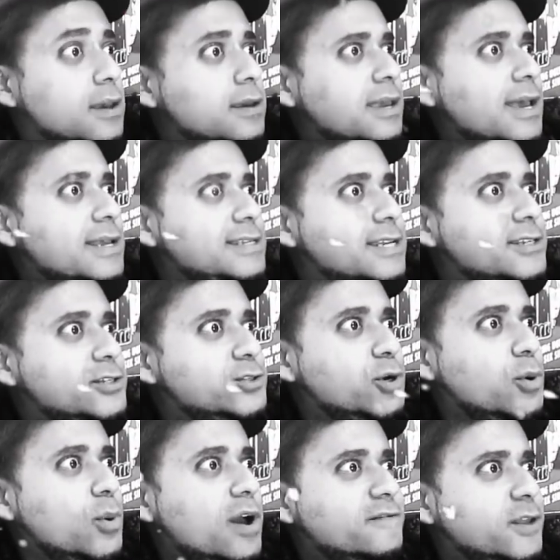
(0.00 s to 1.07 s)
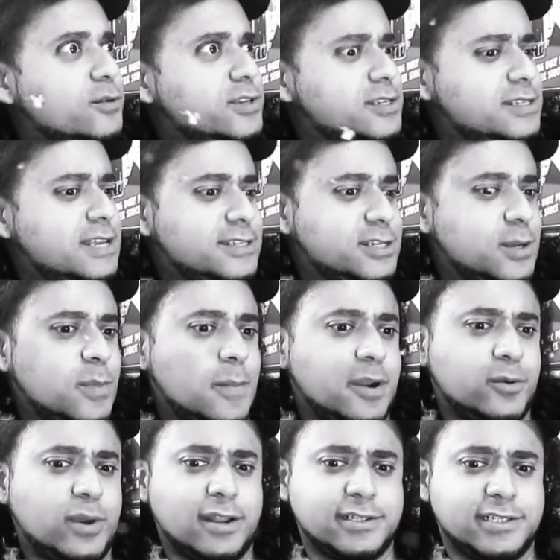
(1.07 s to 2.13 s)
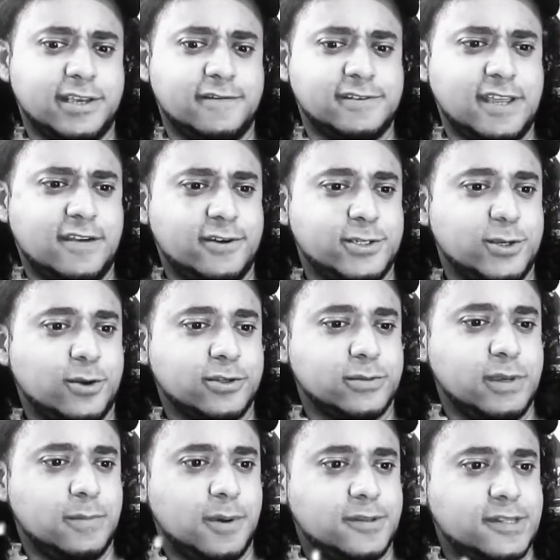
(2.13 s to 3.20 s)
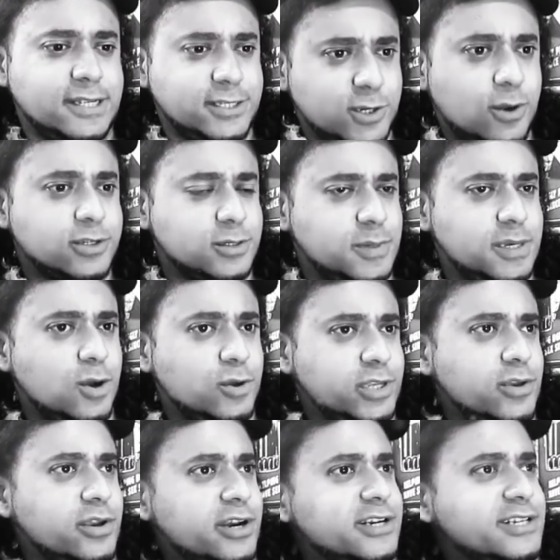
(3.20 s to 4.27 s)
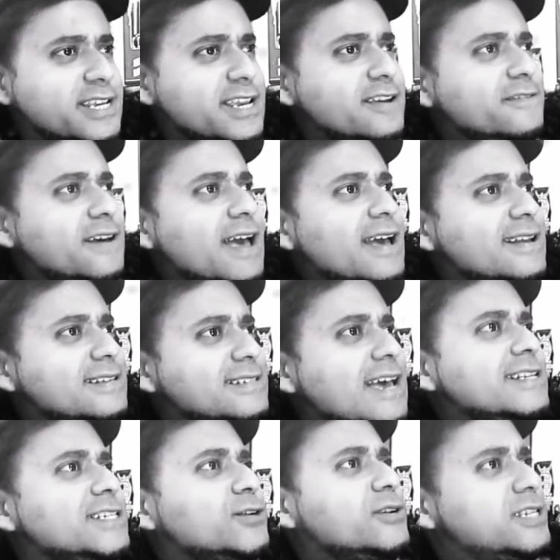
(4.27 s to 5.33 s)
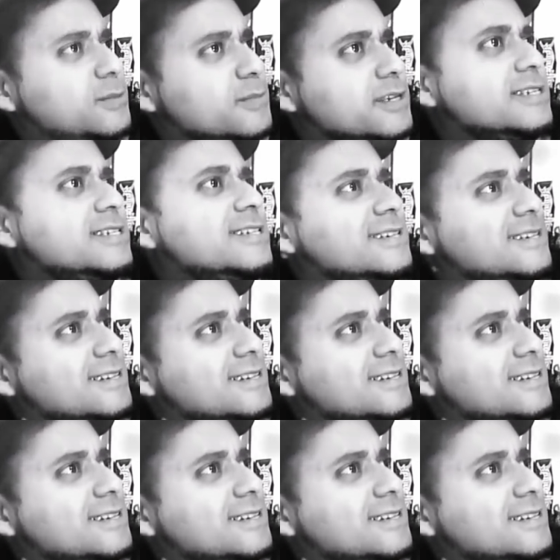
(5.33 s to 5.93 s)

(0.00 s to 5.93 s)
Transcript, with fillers: Yes, it's true. I've noticed that some of my relatives never talk to me, but they talk to me on New Year's Eve and at Christmas.